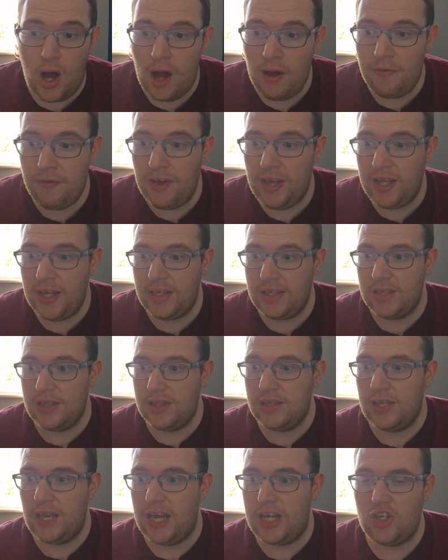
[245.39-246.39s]
I think
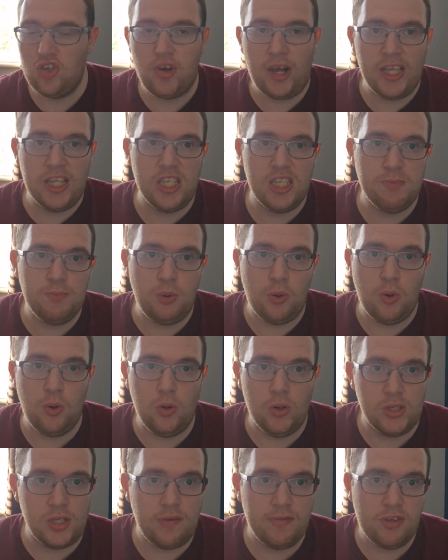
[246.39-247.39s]
that
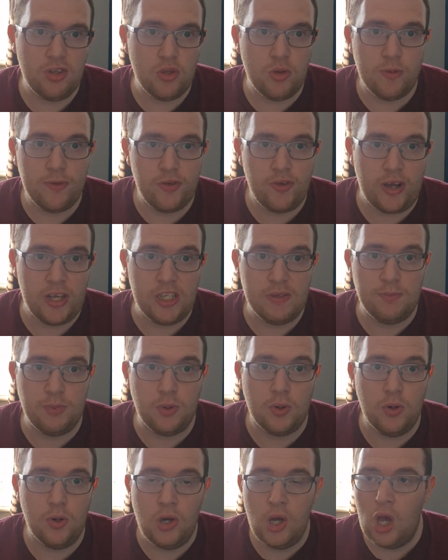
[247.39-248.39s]
something to do with
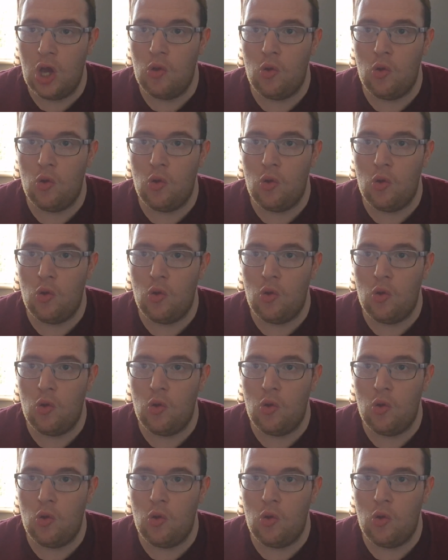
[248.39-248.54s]
transport,